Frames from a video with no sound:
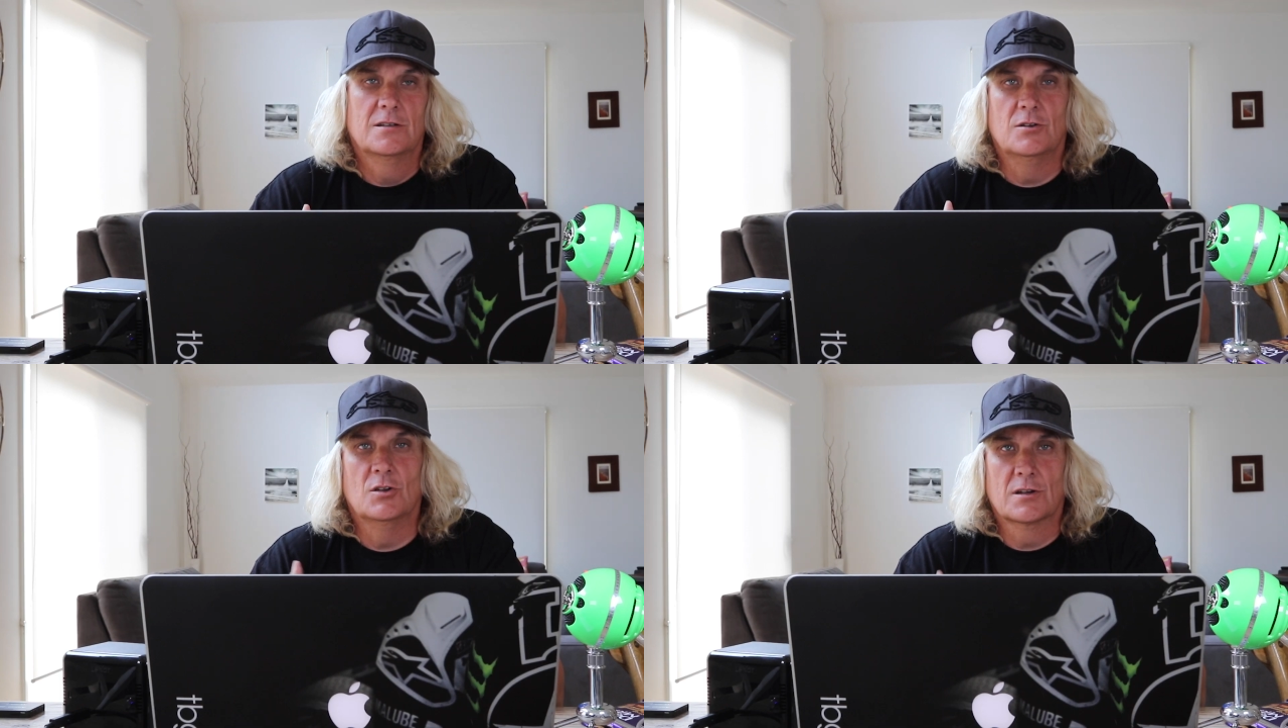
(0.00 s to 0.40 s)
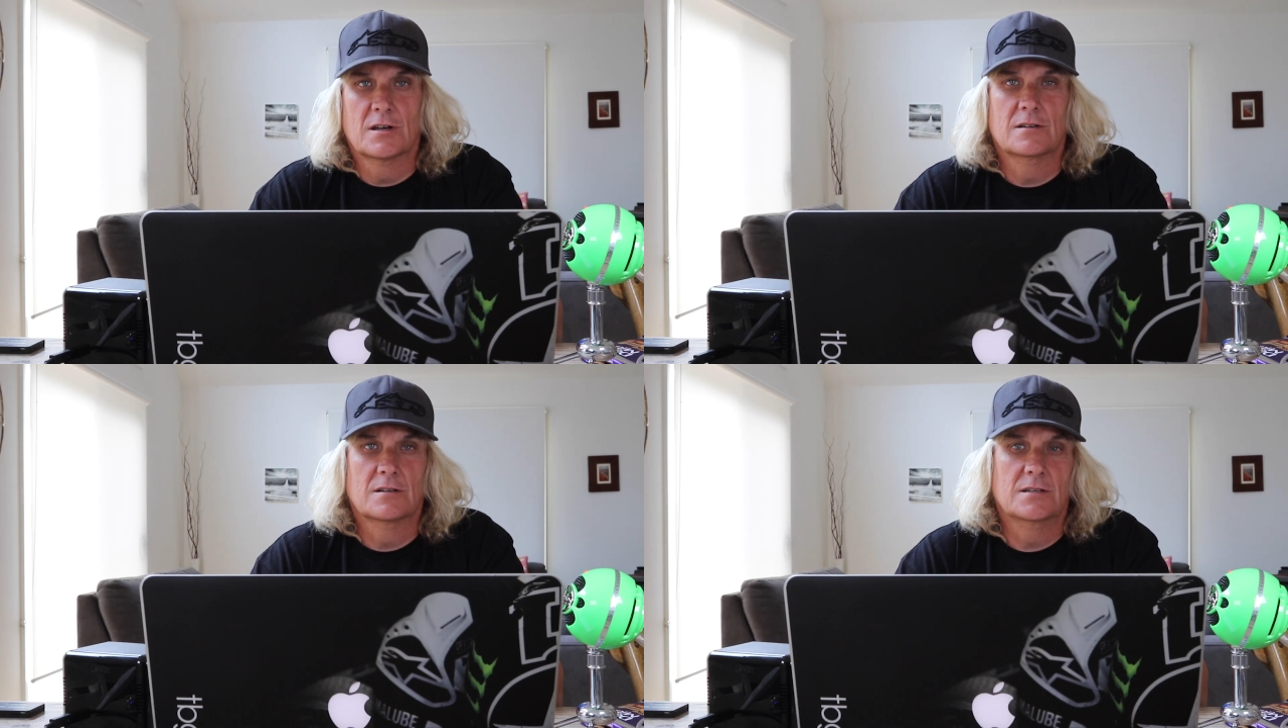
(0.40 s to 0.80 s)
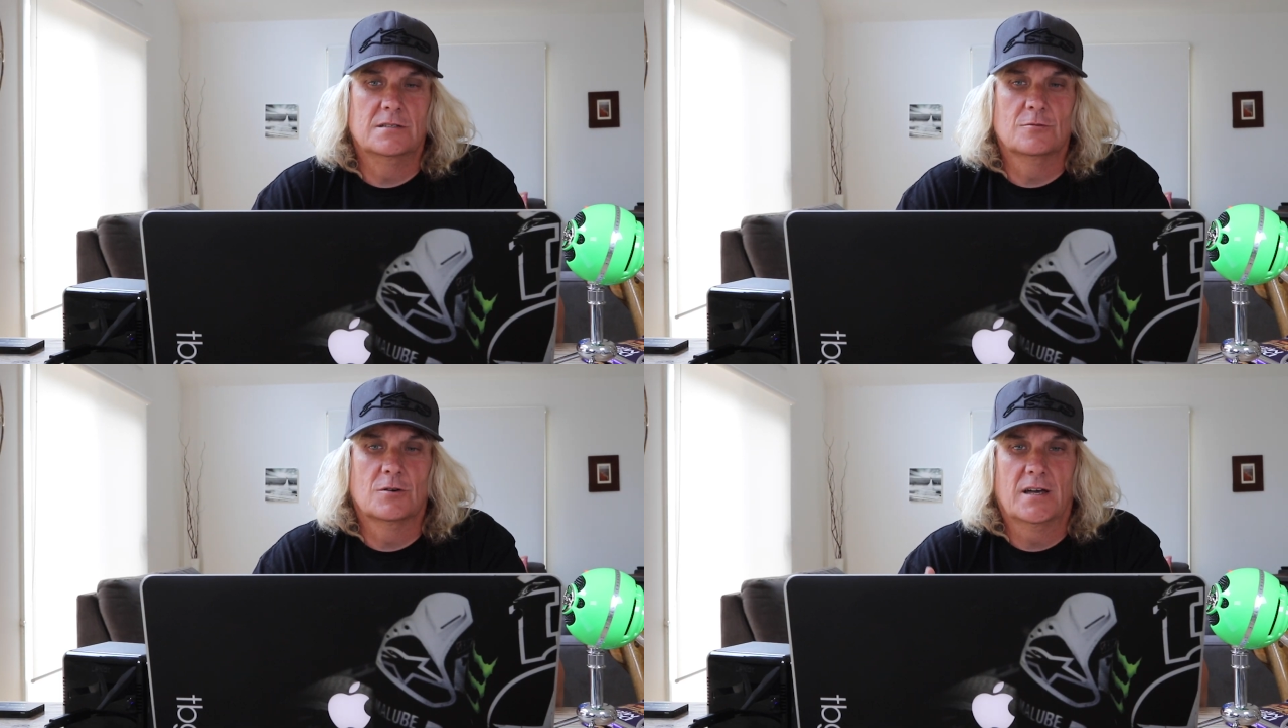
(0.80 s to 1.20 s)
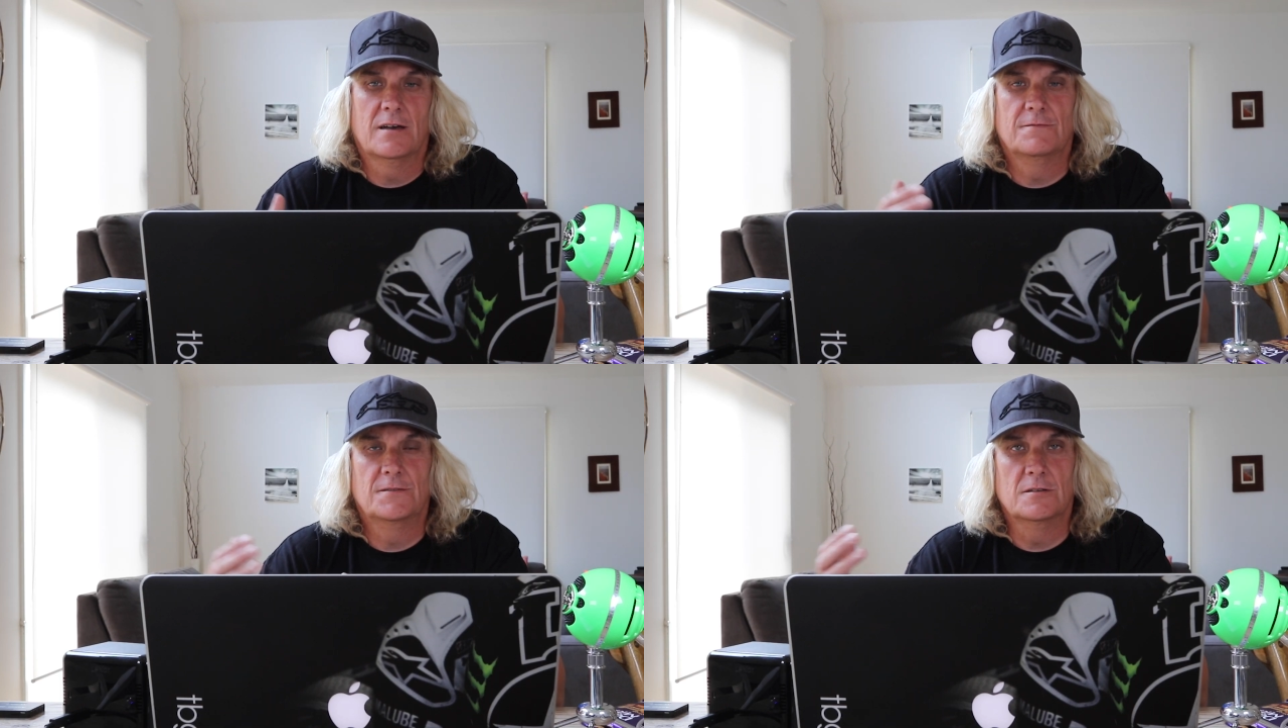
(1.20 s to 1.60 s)
not only do I
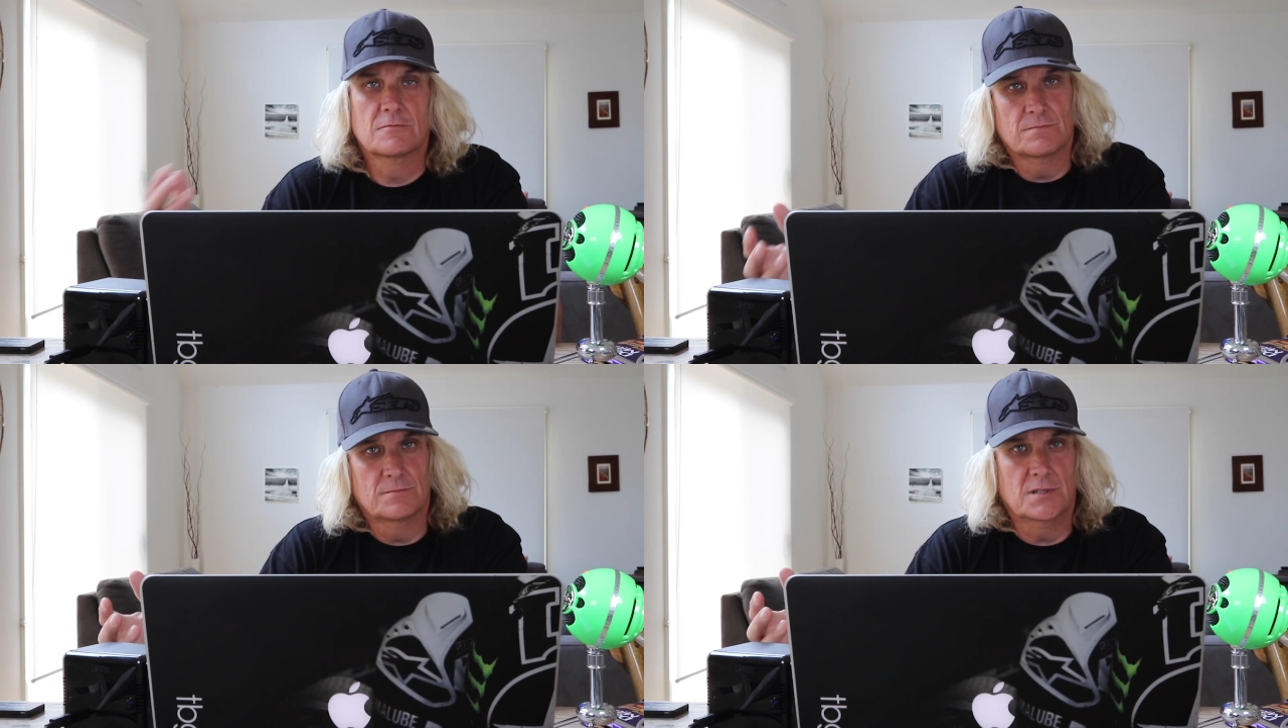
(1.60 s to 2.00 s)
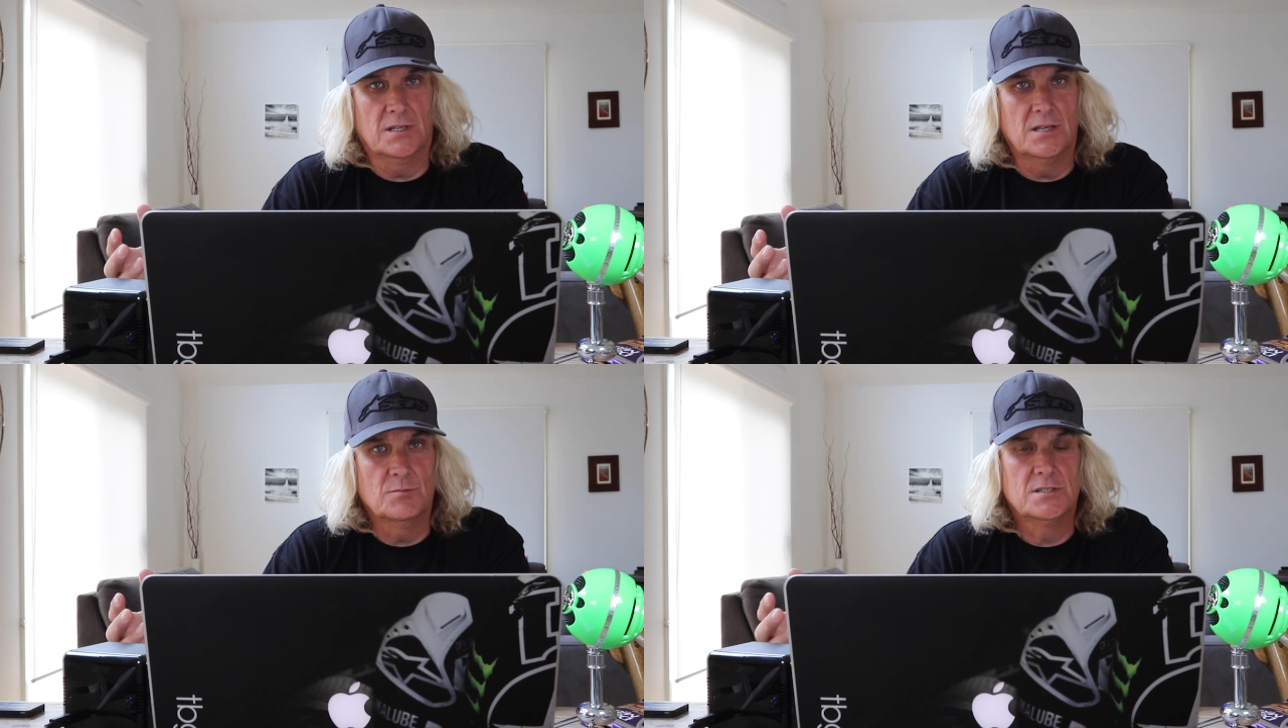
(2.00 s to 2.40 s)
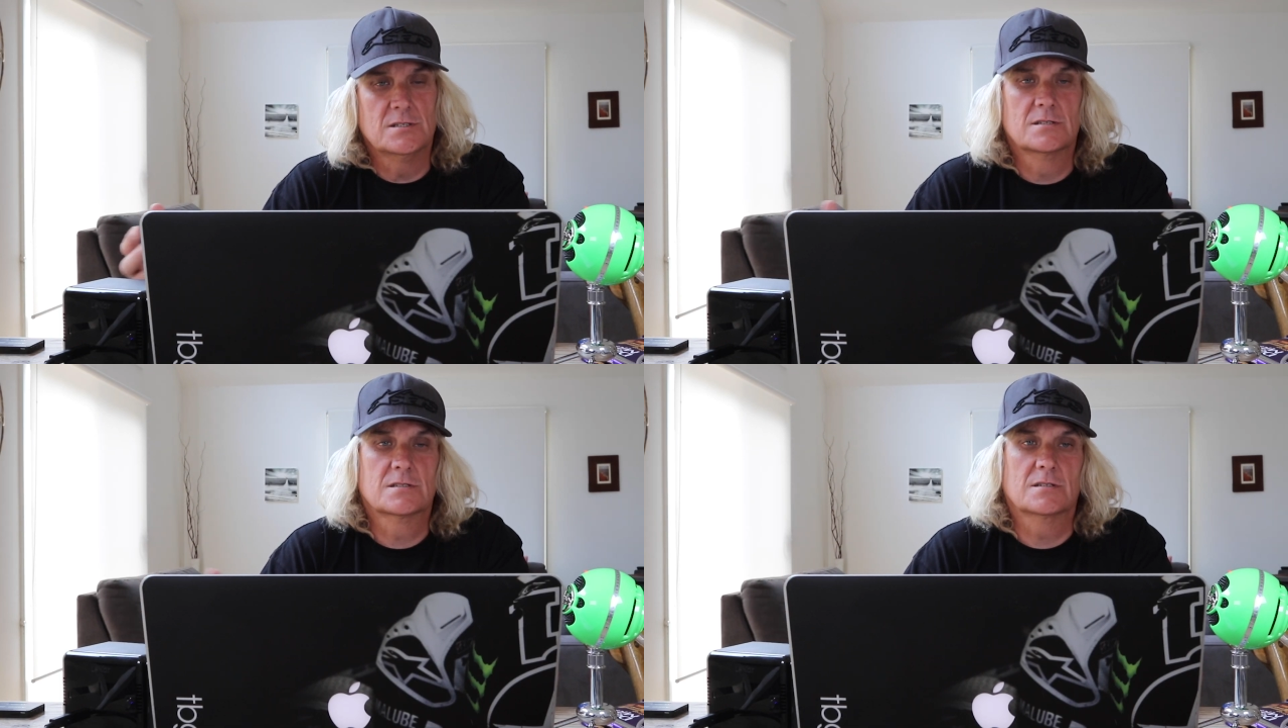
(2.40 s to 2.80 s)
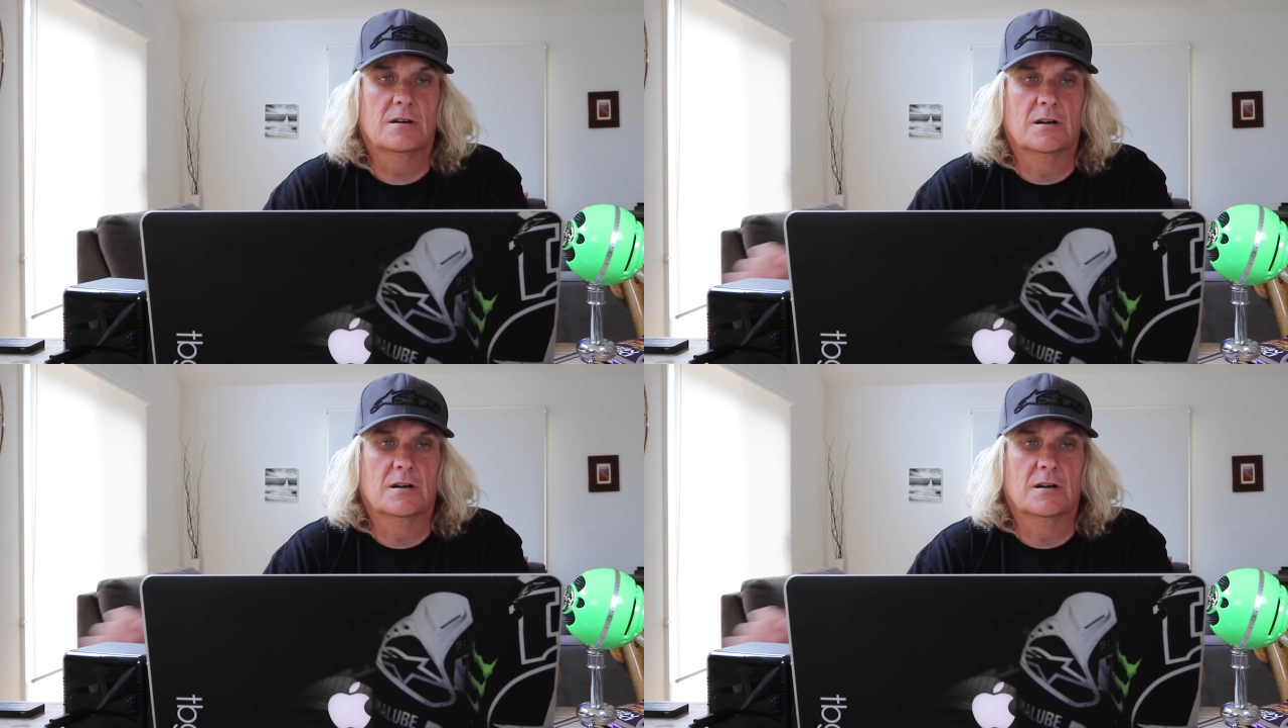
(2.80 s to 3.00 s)
have the images,